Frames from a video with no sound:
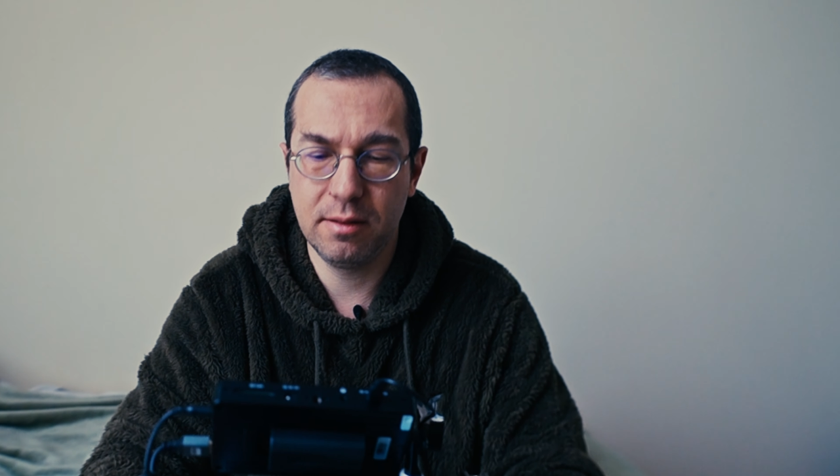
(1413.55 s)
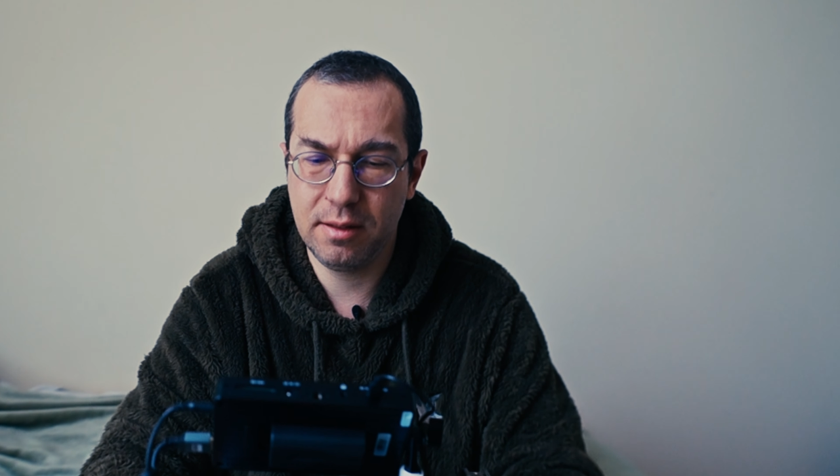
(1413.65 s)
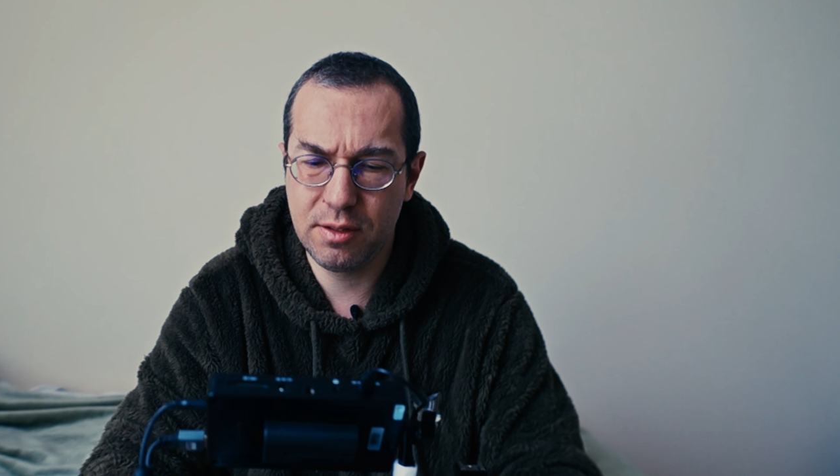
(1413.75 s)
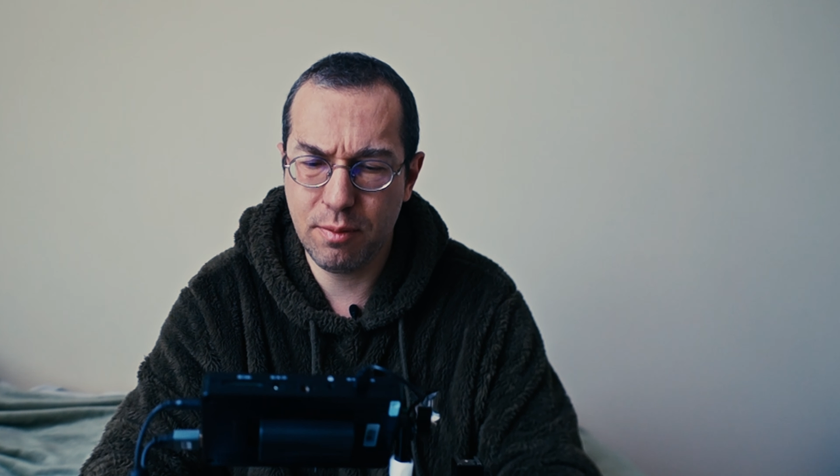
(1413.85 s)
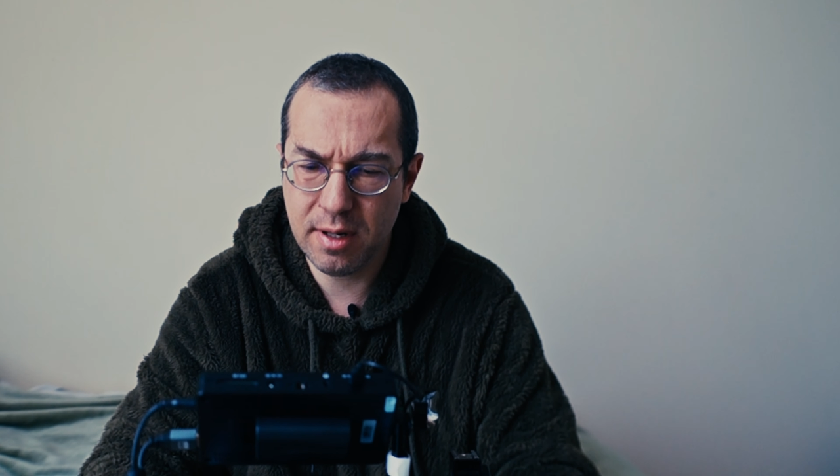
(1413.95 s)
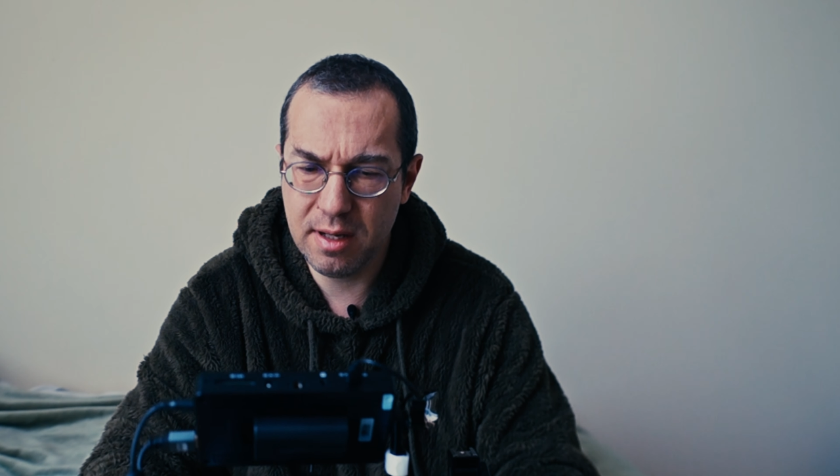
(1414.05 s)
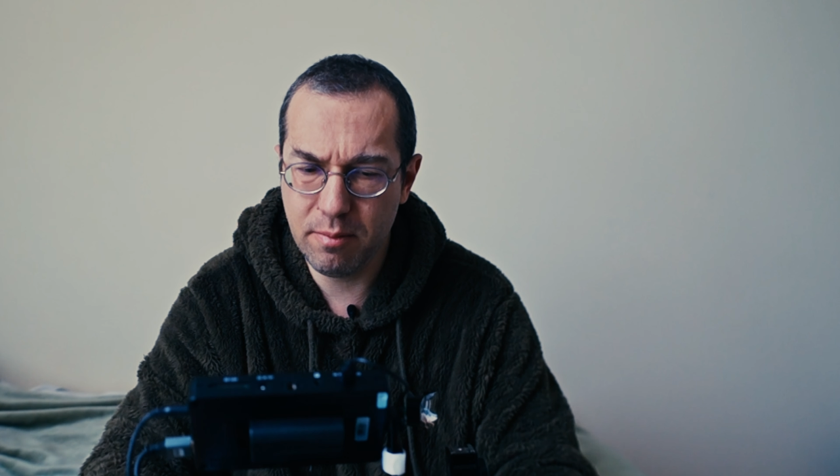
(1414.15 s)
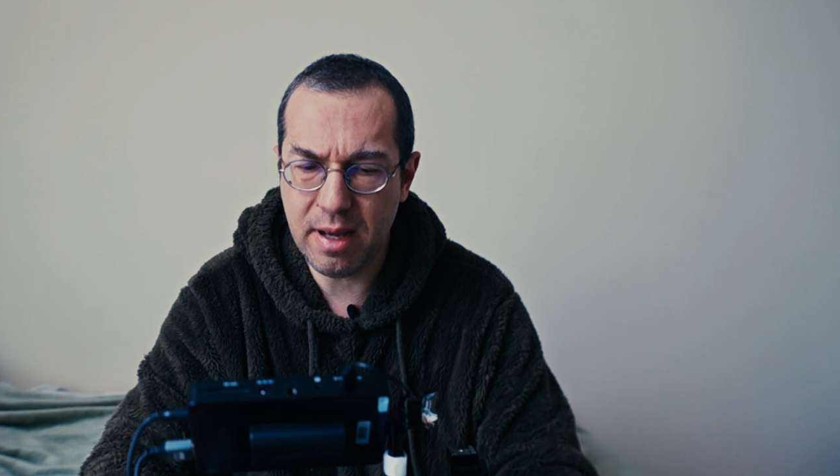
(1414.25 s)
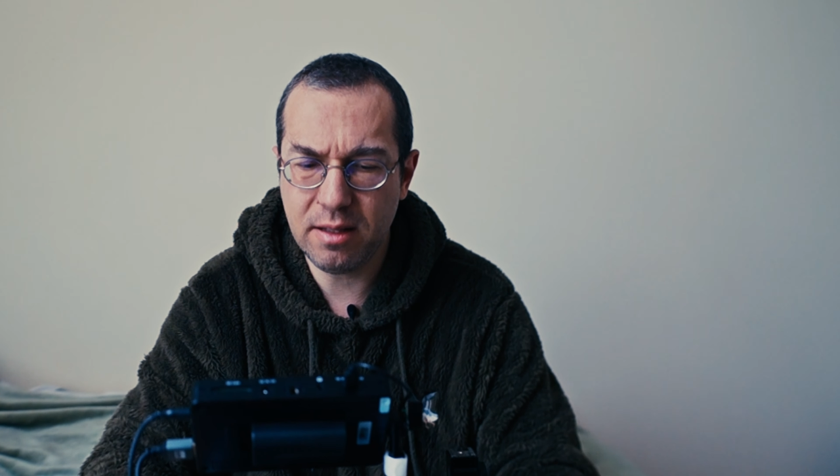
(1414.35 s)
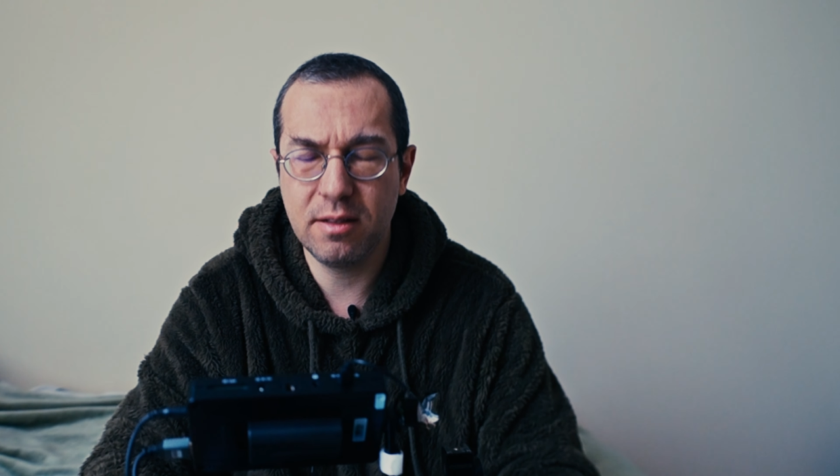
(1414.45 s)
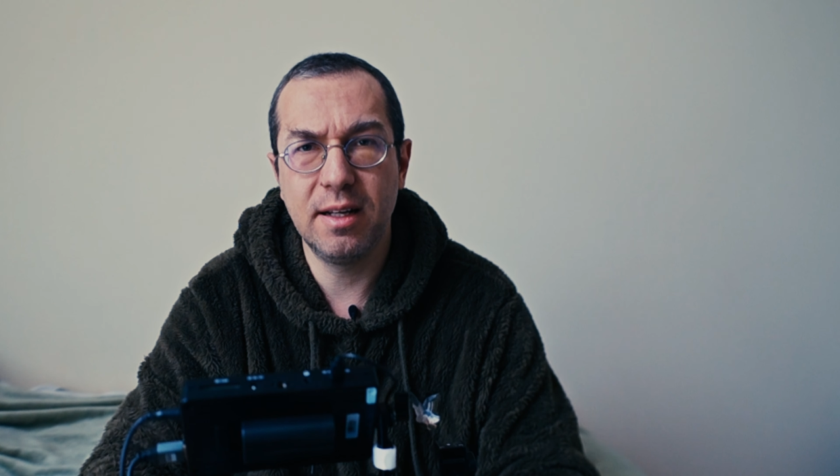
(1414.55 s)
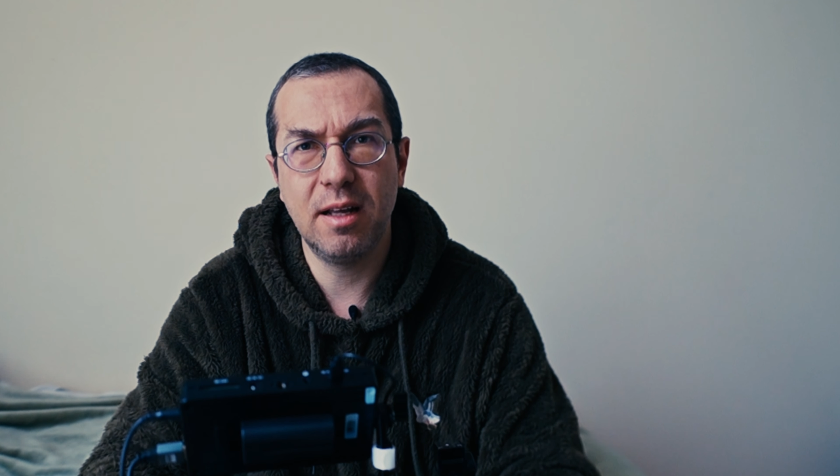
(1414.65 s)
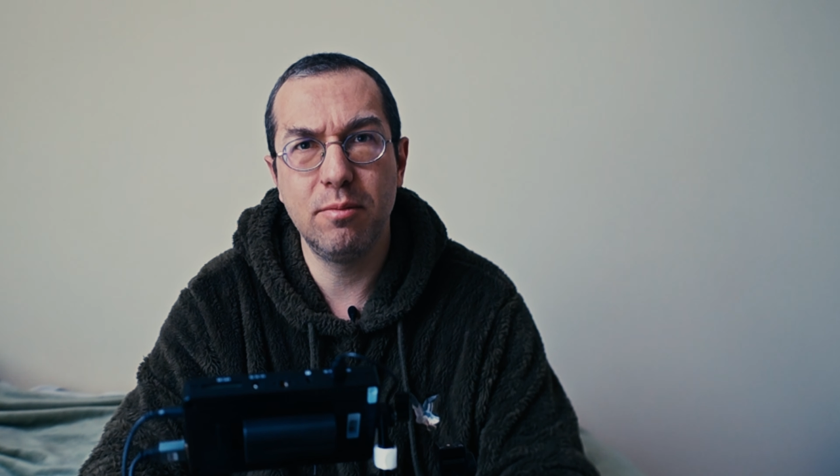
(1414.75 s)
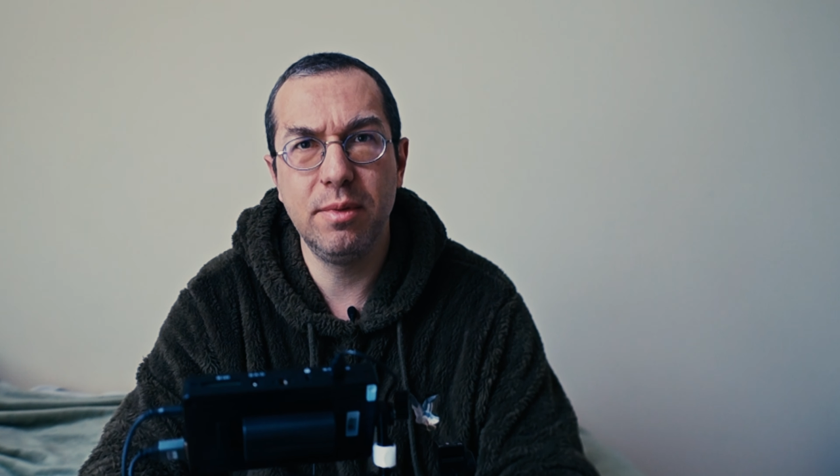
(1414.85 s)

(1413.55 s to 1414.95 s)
it's working better than